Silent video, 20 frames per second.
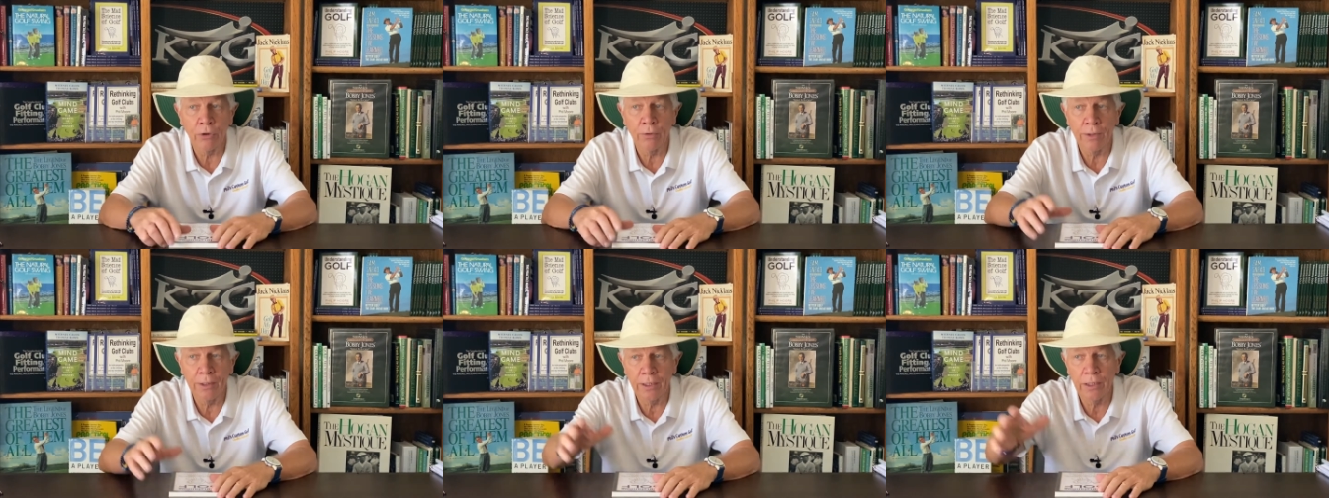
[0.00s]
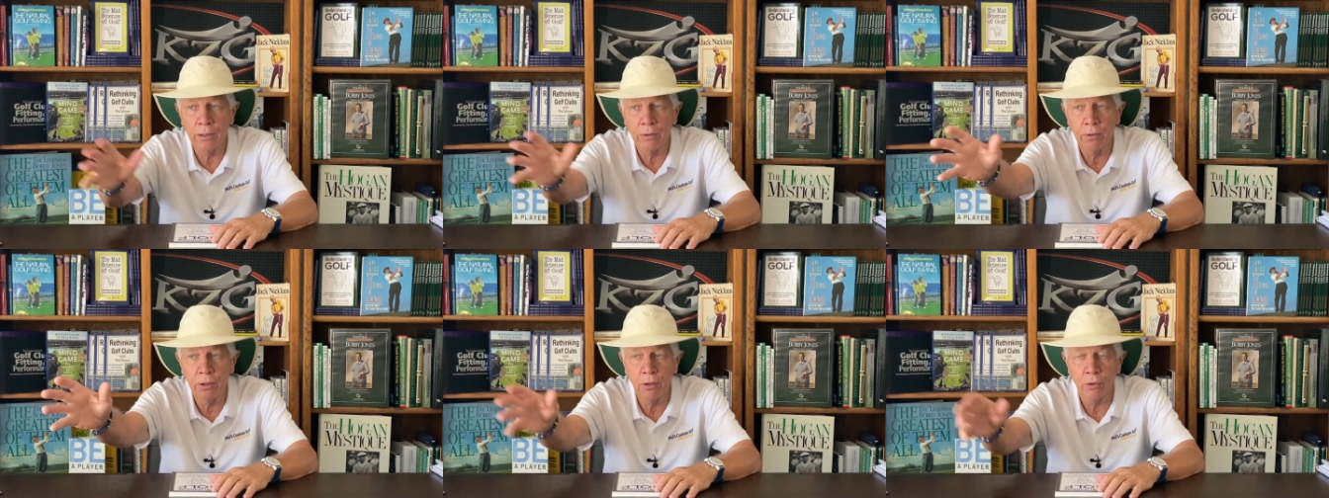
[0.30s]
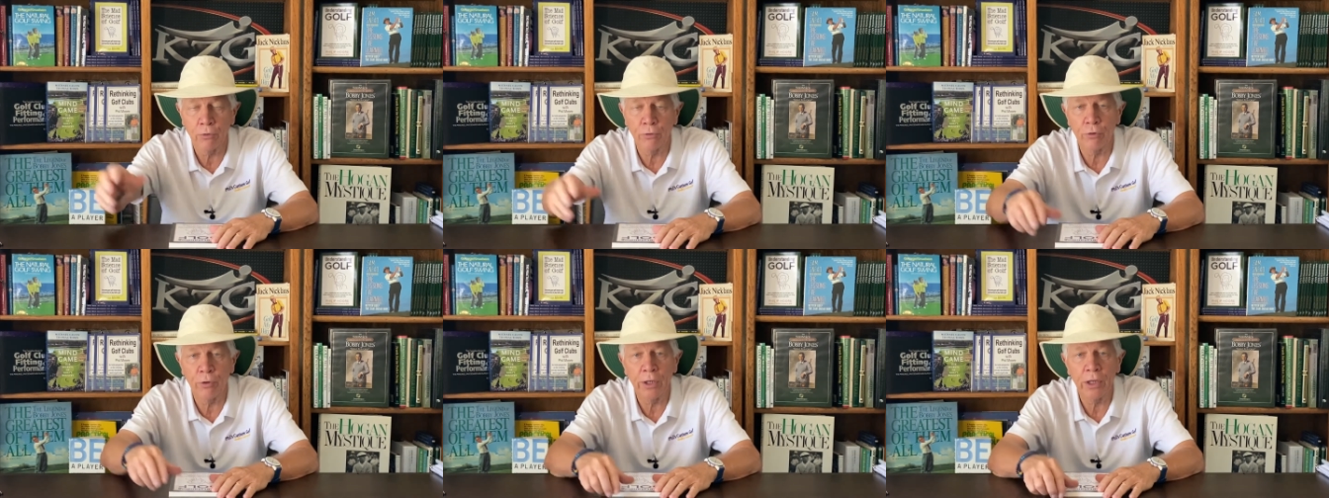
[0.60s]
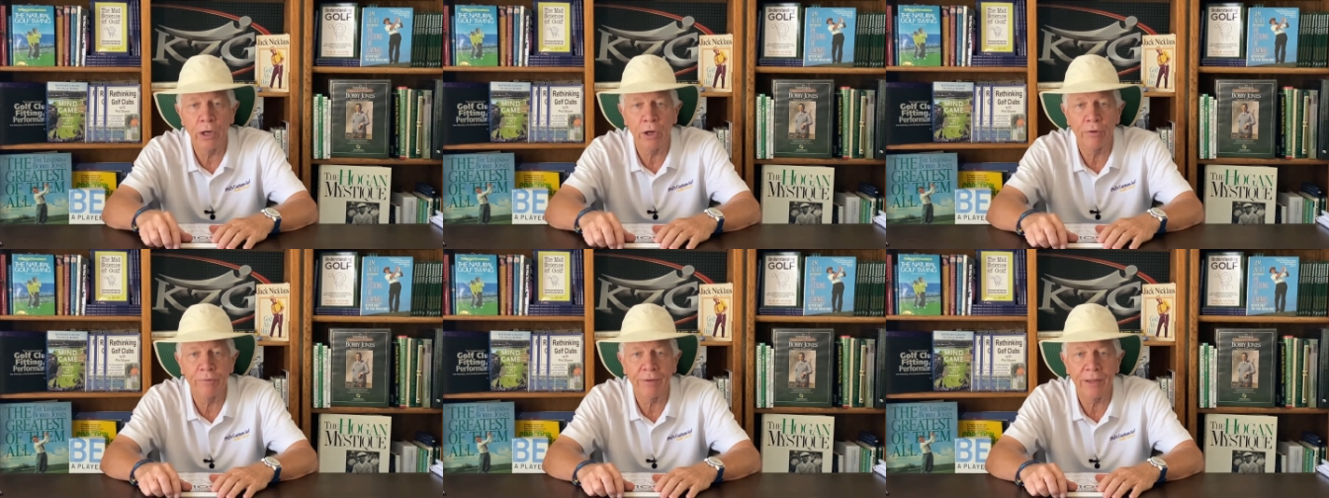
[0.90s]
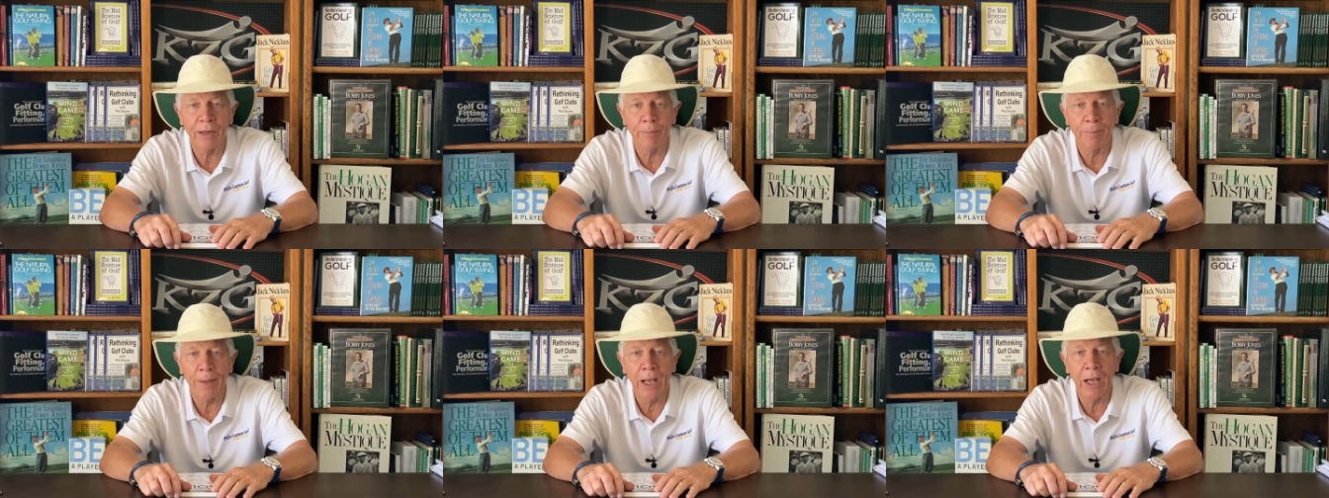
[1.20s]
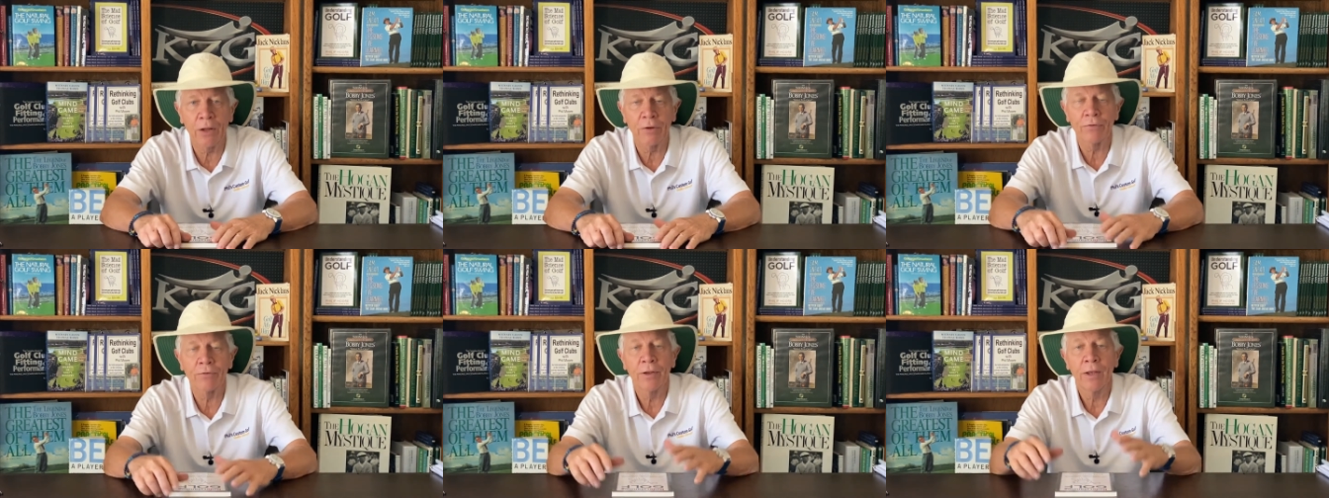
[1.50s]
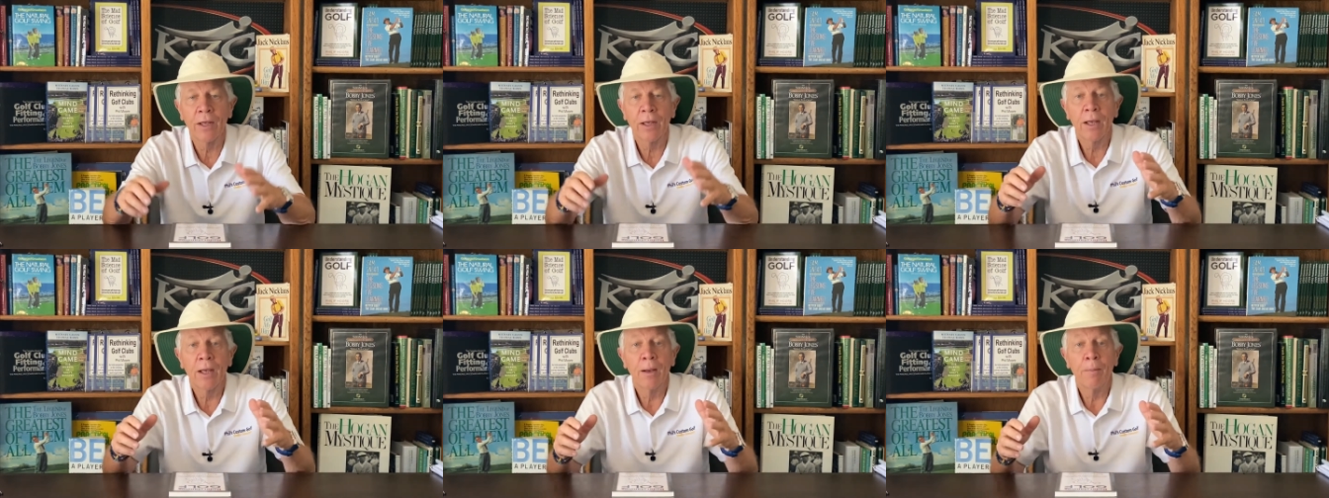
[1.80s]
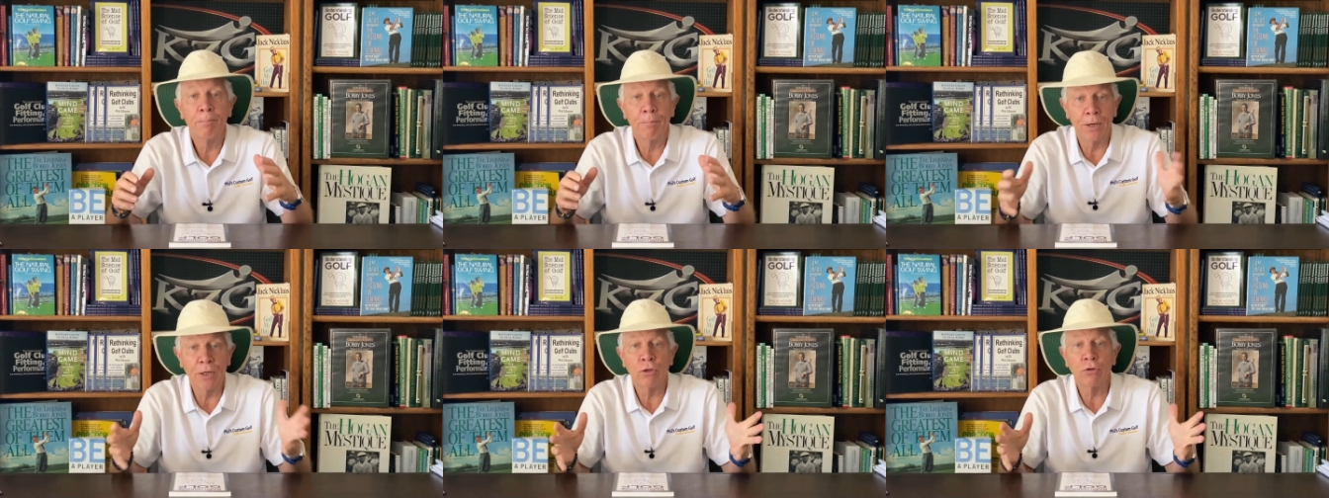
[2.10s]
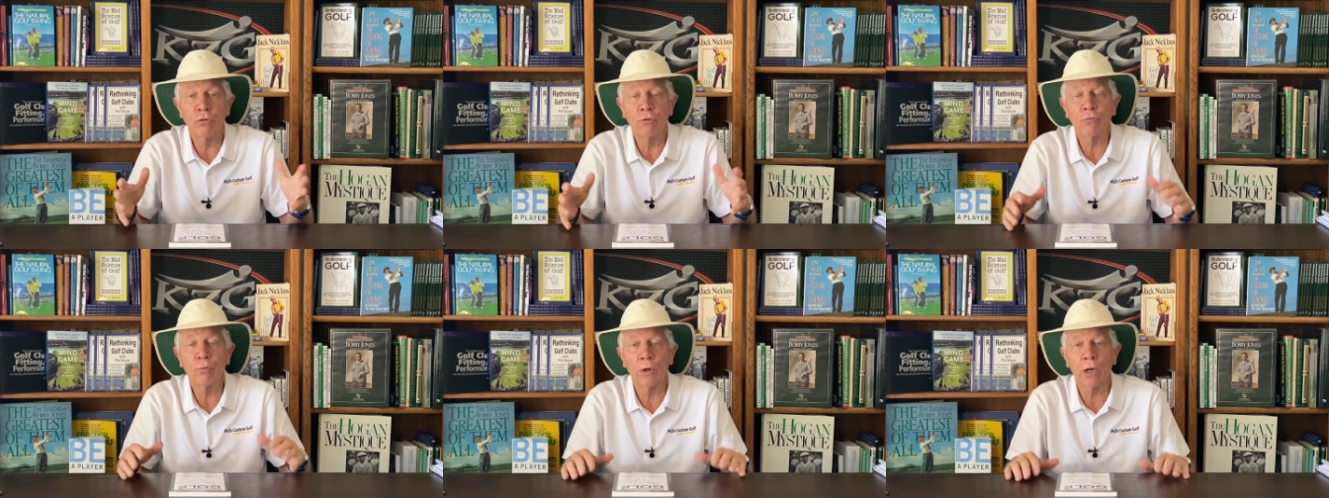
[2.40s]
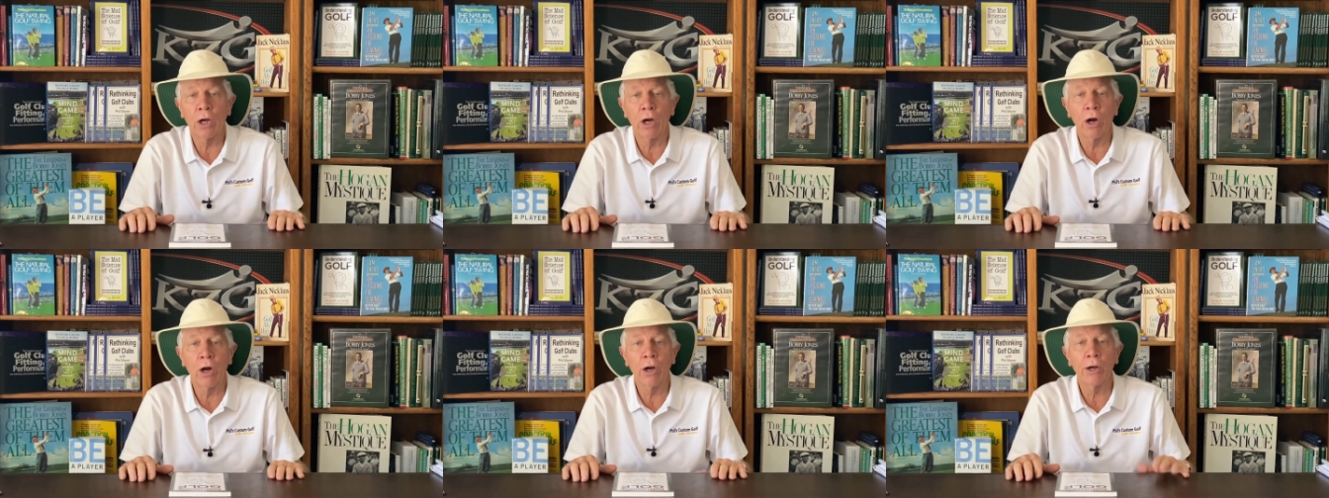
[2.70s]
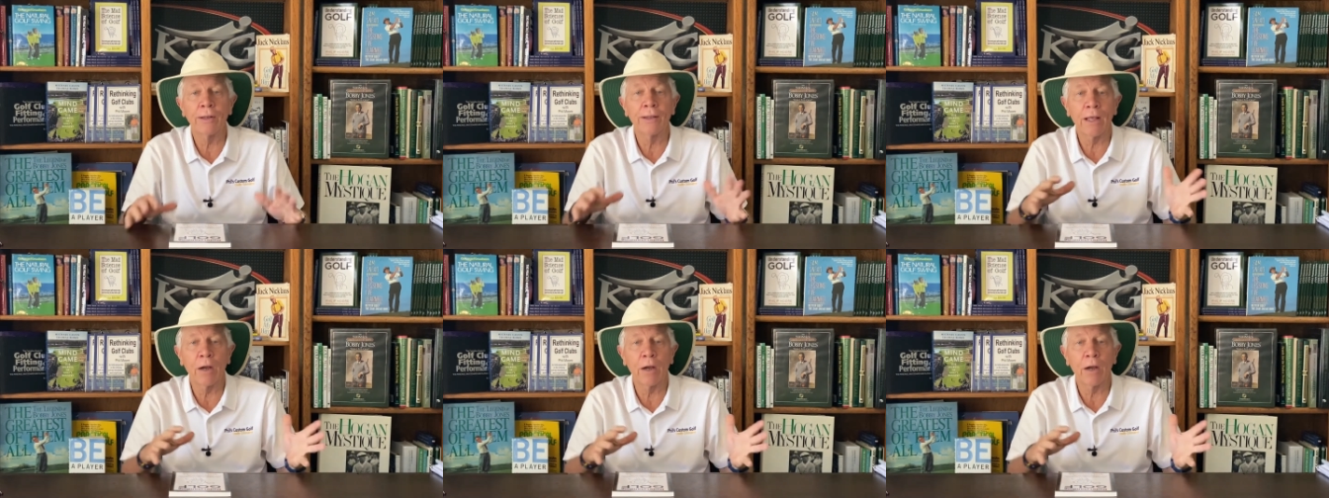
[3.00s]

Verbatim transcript: You hit it, you know, 30 yards out of bounds, but you swung hard.